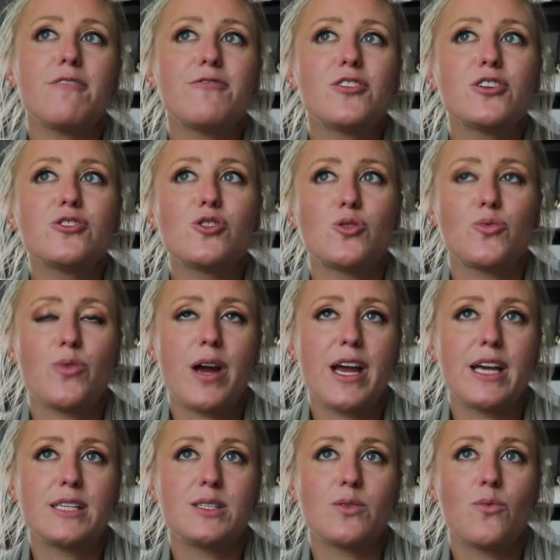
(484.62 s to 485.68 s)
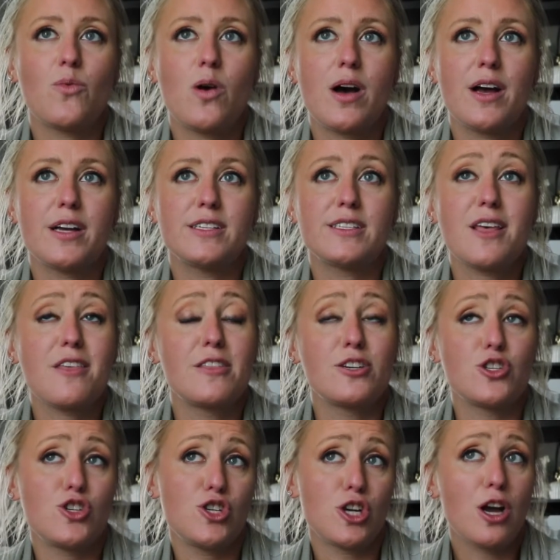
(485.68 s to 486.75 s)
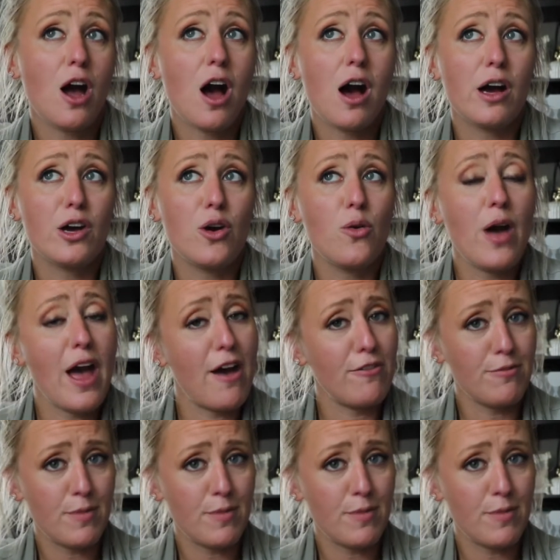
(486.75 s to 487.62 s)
first race was the Chicago Half